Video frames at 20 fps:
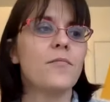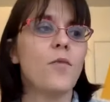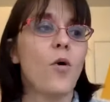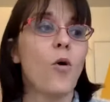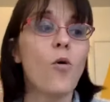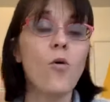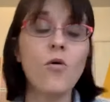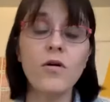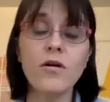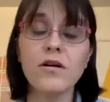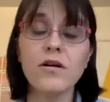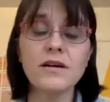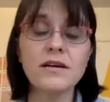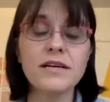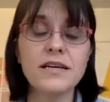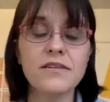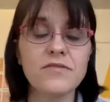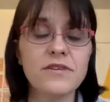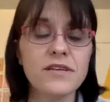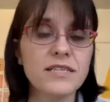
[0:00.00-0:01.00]
Or
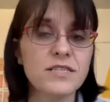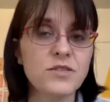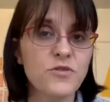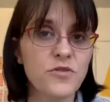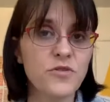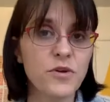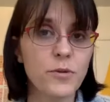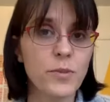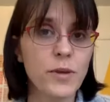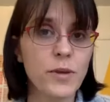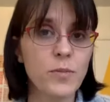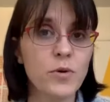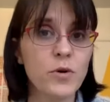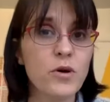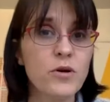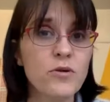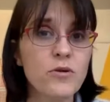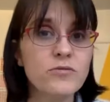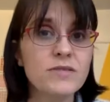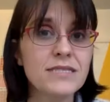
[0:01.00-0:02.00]
even interviewing people
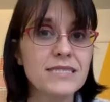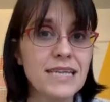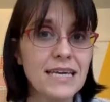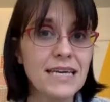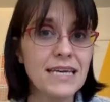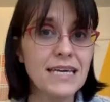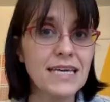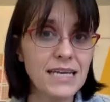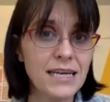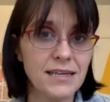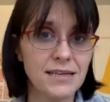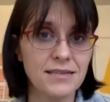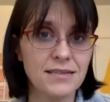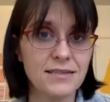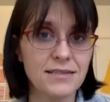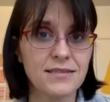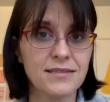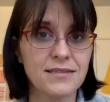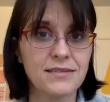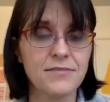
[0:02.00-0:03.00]
who didn't
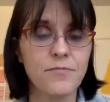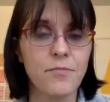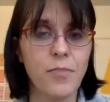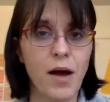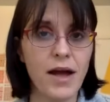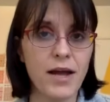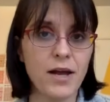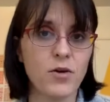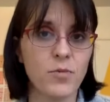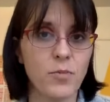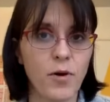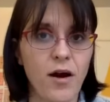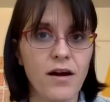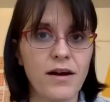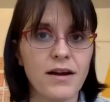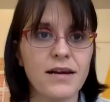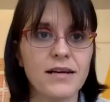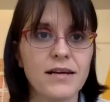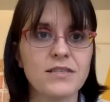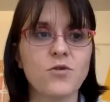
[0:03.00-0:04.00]
buy your
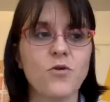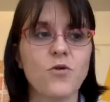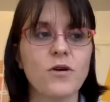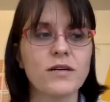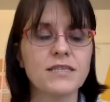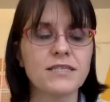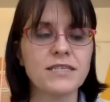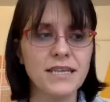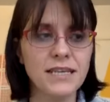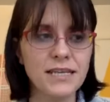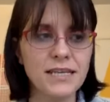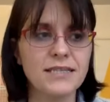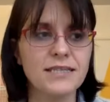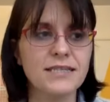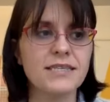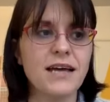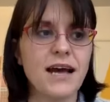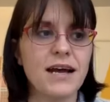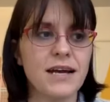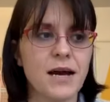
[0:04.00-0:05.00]
product or didn't
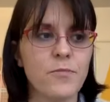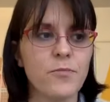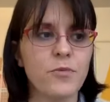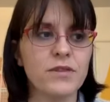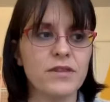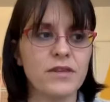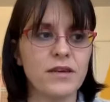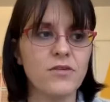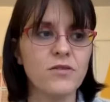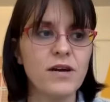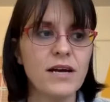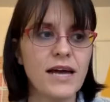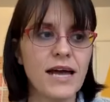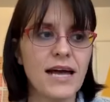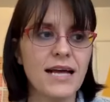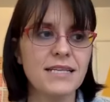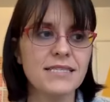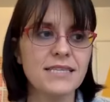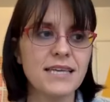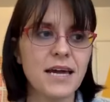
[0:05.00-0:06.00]
sign up with you
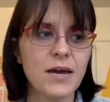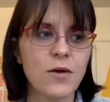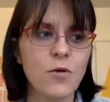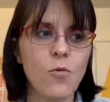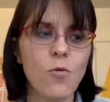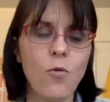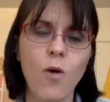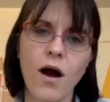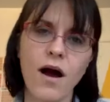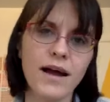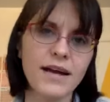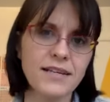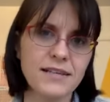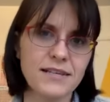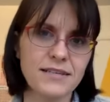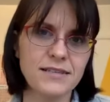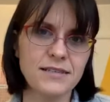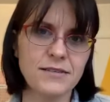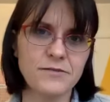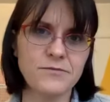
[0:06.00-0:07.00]
and saying, why
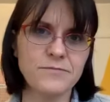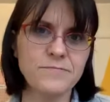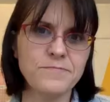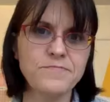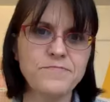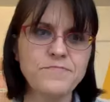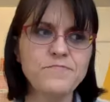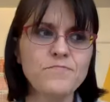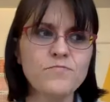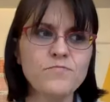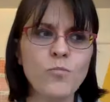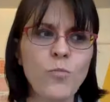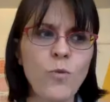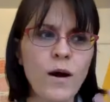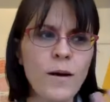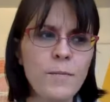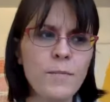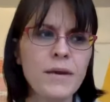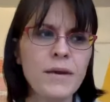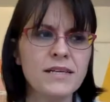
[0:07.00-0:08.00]
didn't you?
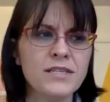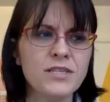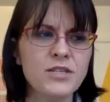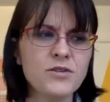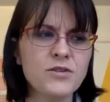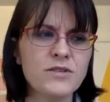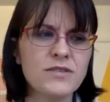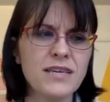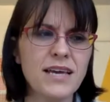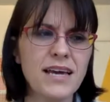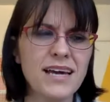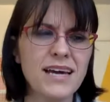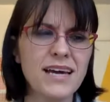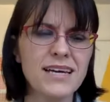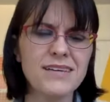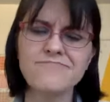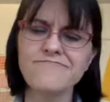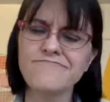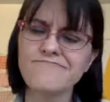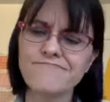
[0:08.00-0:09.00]
What made you
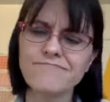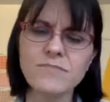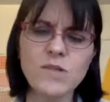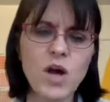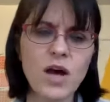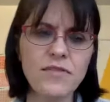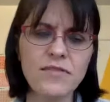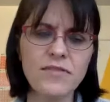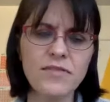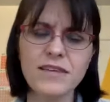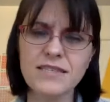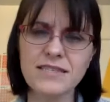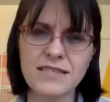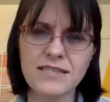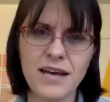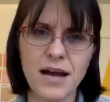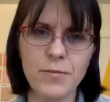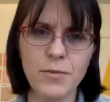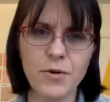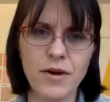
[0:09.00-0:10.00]
say, not this
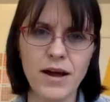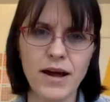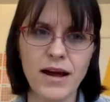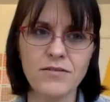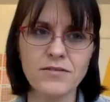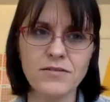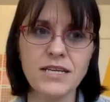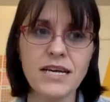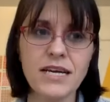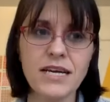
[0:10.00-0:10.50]
time around?